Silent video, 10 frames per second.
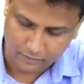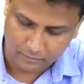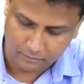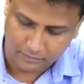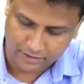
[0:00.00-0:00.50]

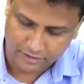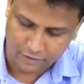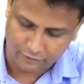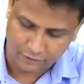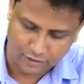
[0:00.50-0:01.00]
Margin
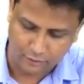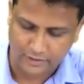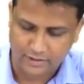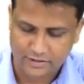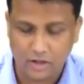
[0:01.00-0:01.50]
of fossa
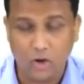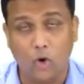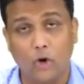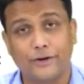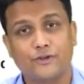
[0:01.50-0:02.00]
ovalis,
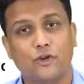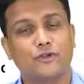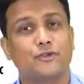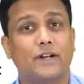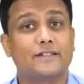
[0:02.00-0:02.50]
or it is
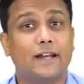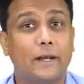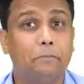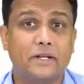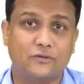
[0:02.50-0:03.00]
also known as
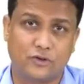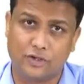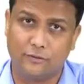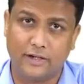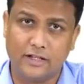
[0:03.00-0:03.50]
limbus fossa
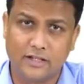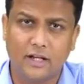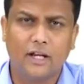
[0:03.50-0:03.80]
ovalis.